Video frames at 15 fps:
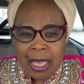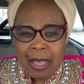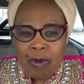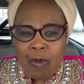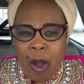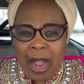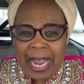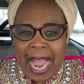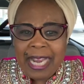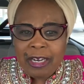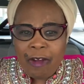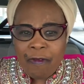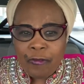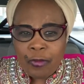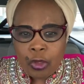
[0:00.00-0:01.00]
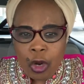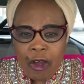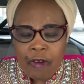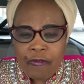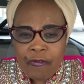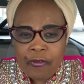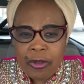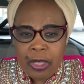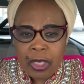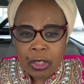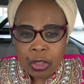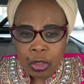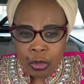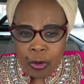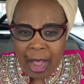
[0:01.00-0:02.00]
What kind of love
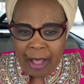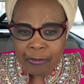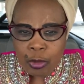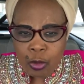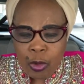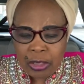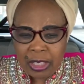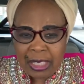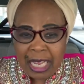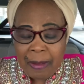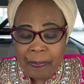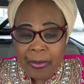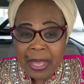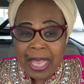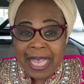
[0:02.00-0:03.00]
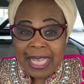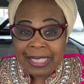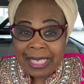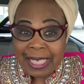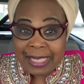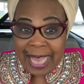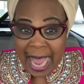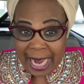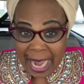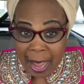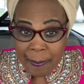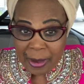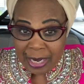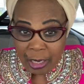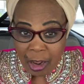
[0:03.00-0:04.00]
do you have towards them? Is it the
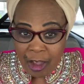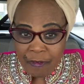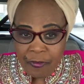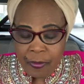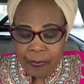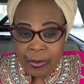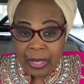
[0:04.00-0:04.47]
agape love?